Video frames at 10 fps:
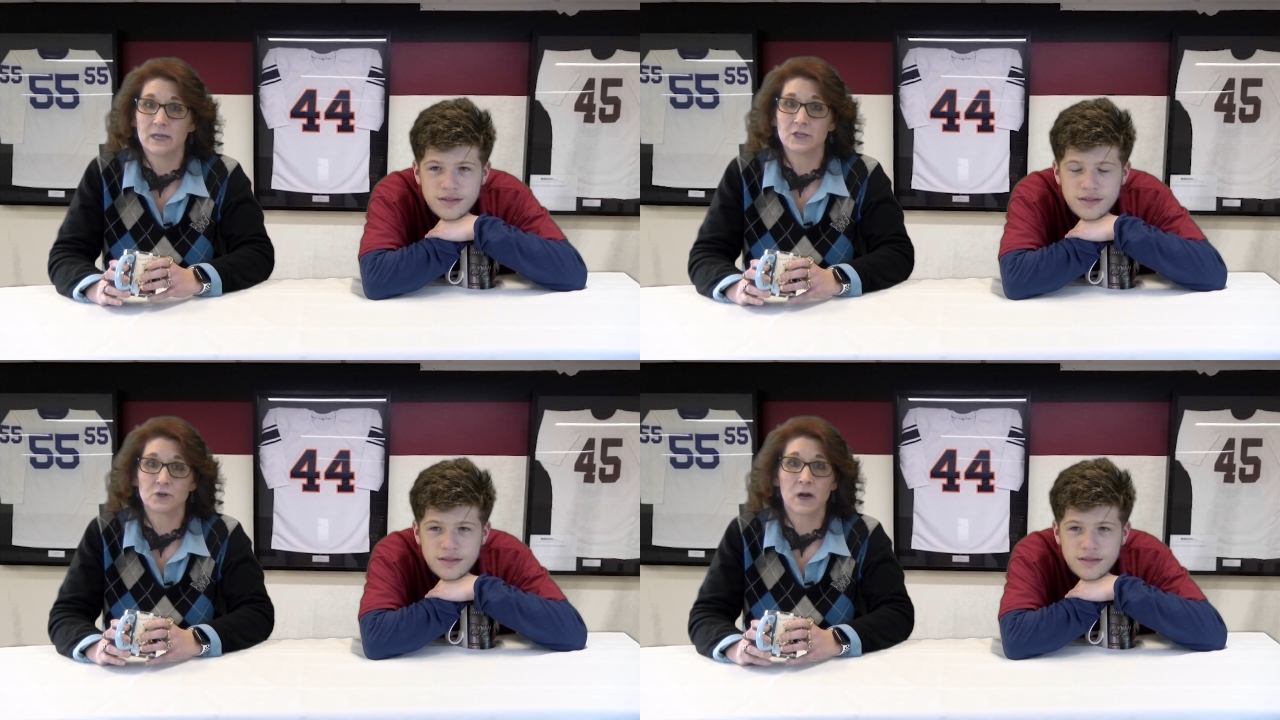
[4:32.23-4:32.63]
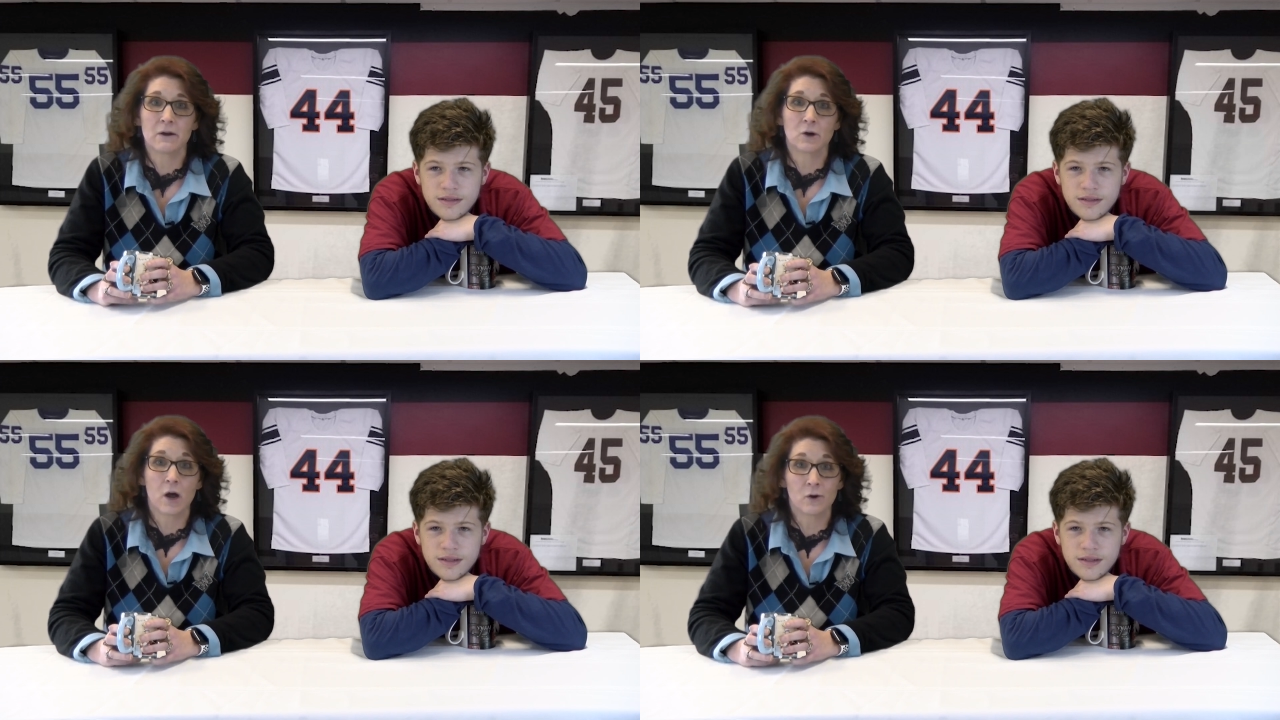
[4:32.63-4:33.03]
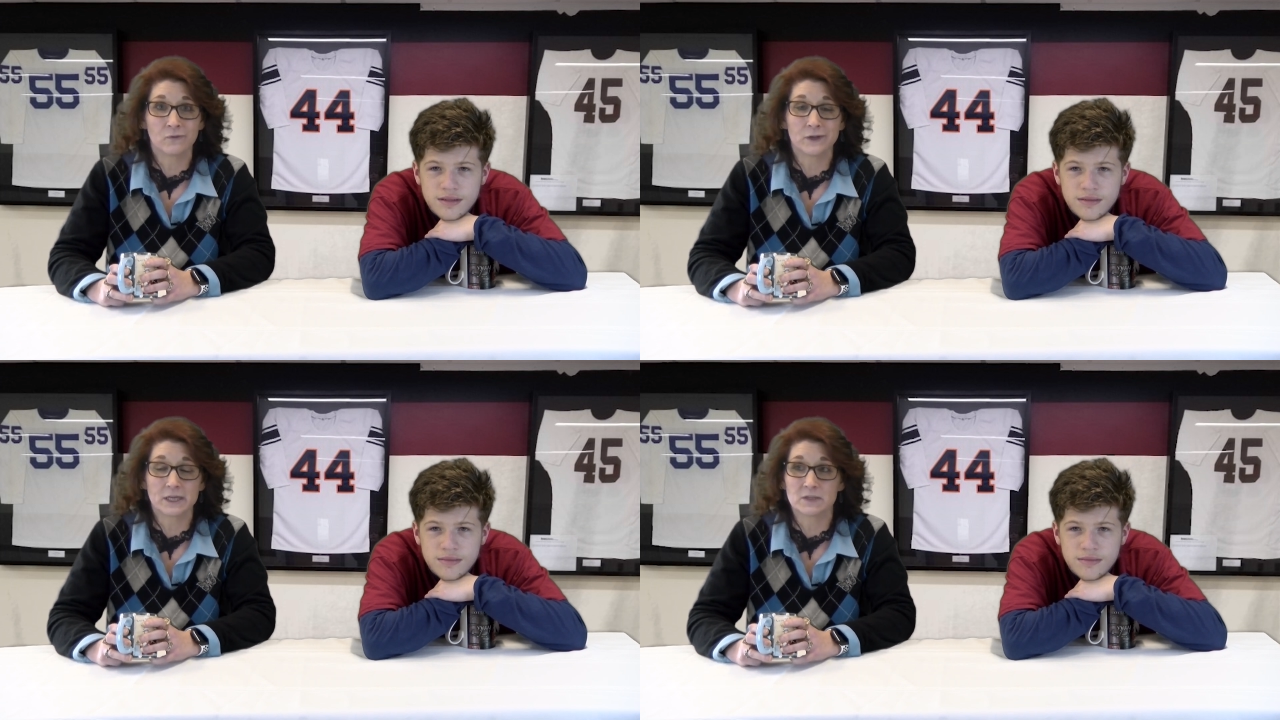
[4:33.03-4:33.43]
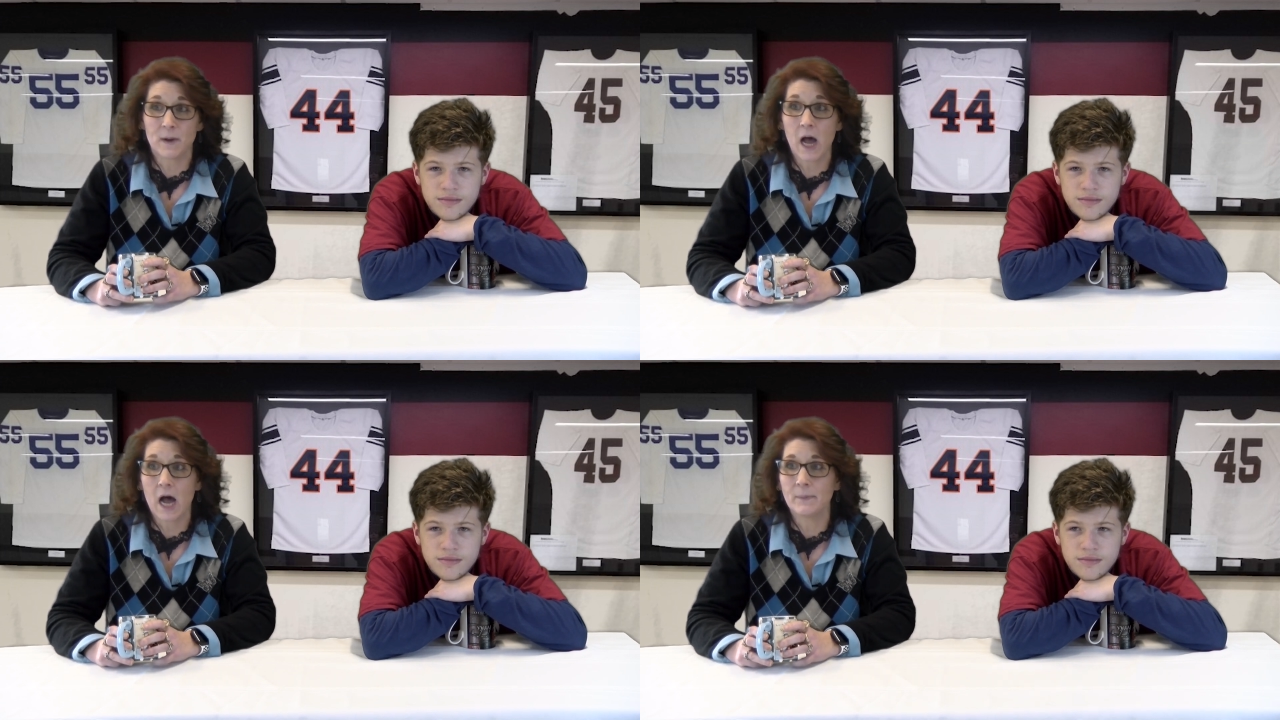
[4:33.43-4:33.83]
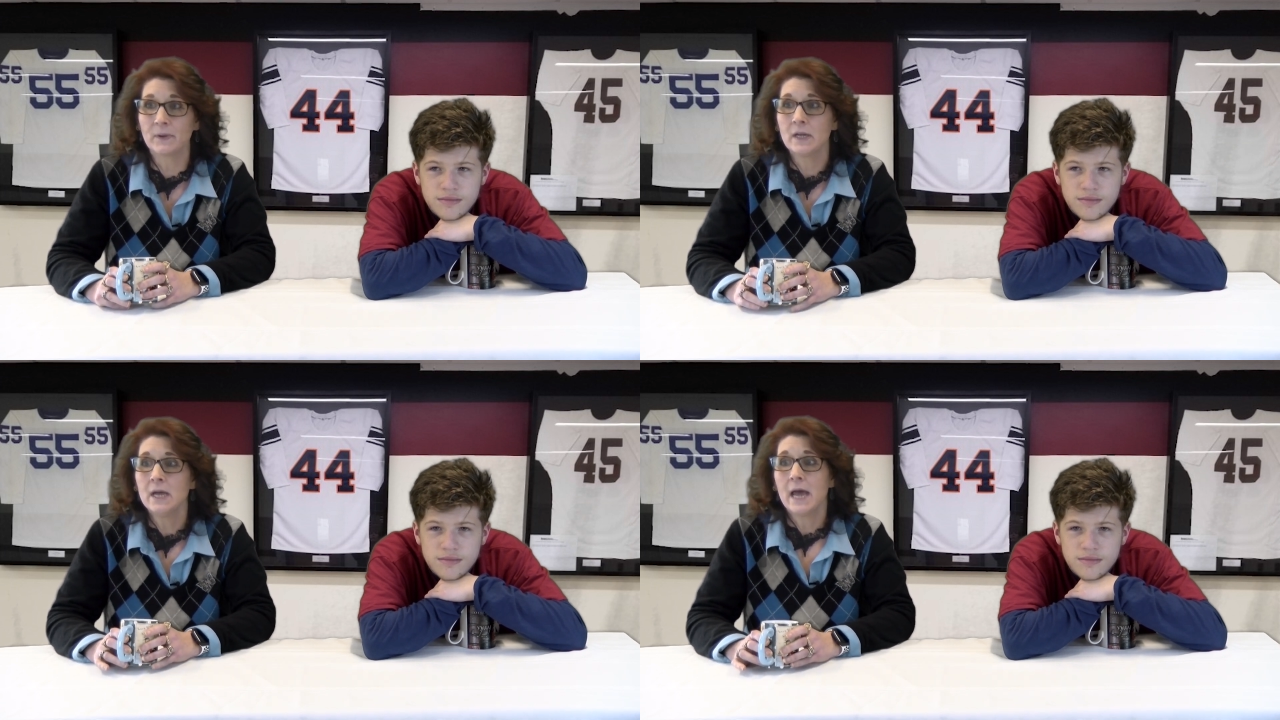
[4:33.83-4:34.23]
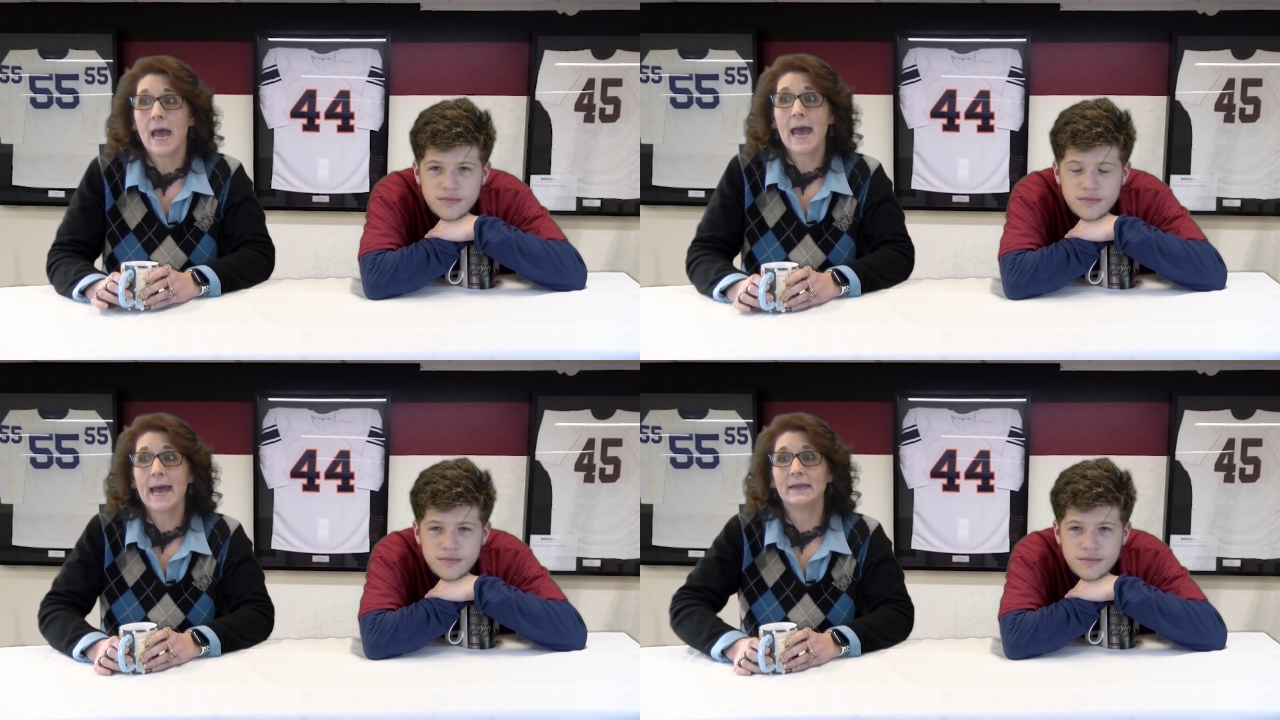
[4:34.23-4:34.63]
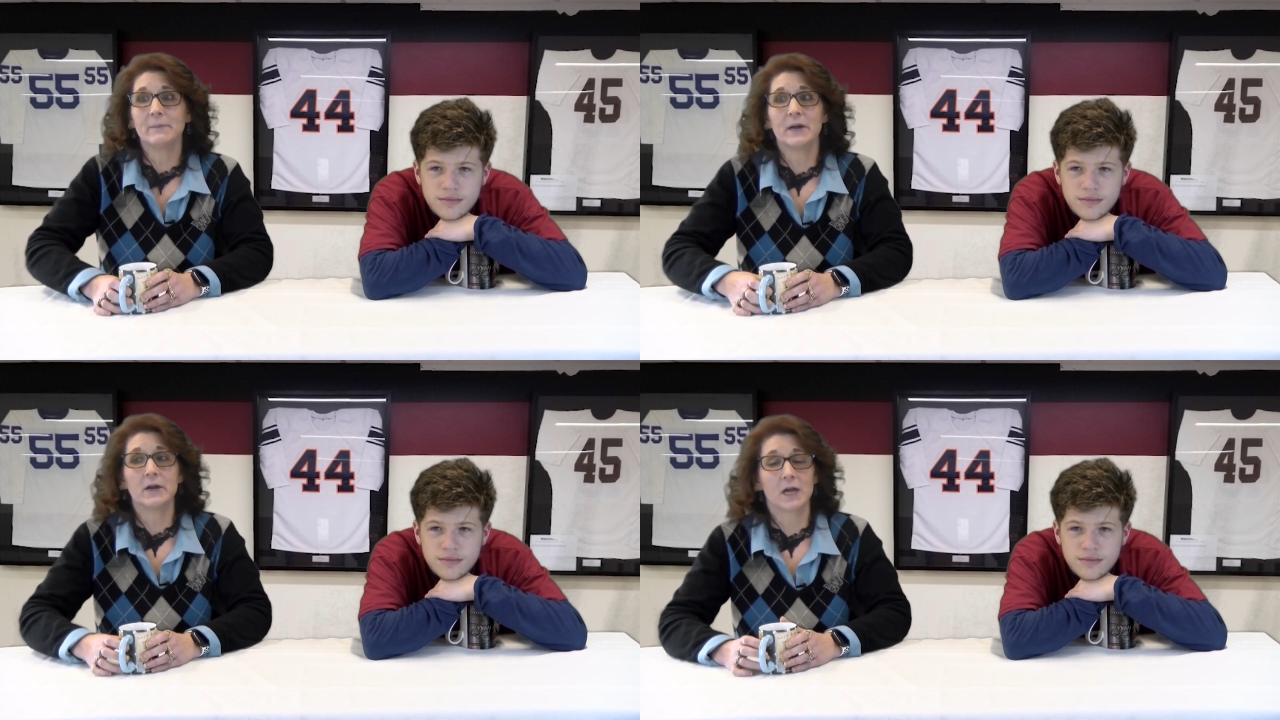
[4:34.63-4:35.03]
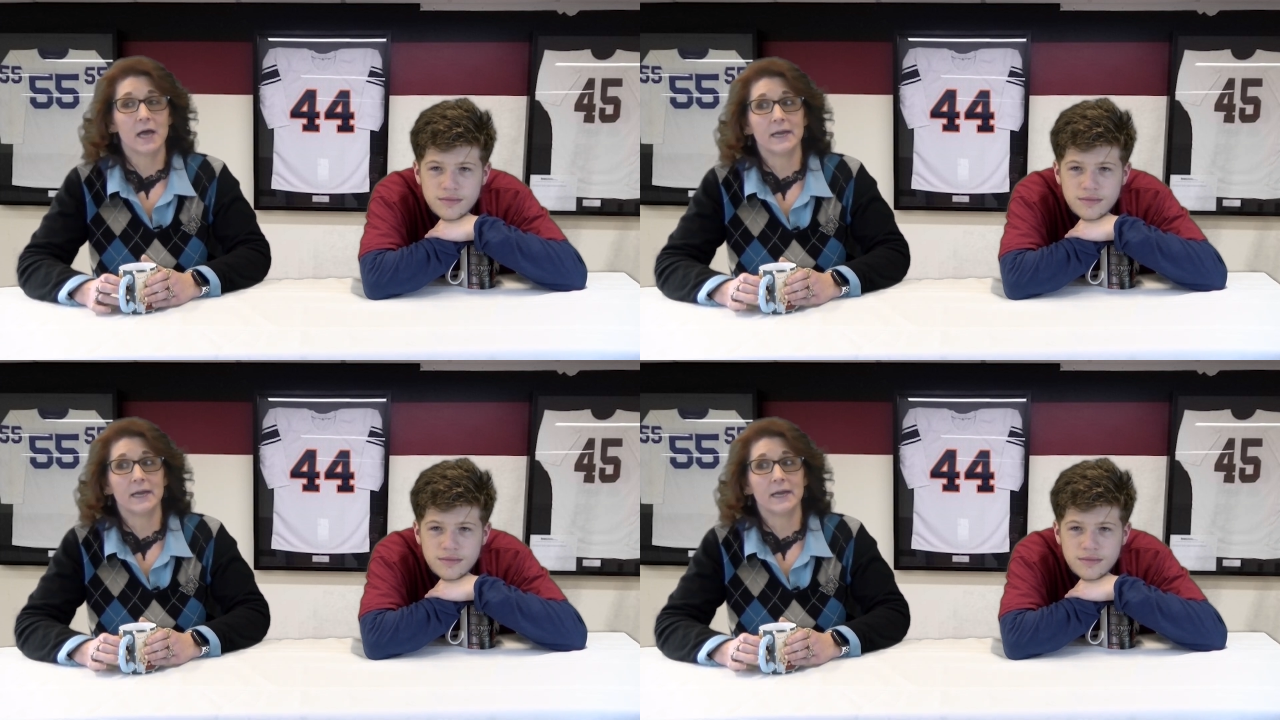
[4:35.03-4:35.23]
Speaker 1: not sure how cornflake is pop, and Americana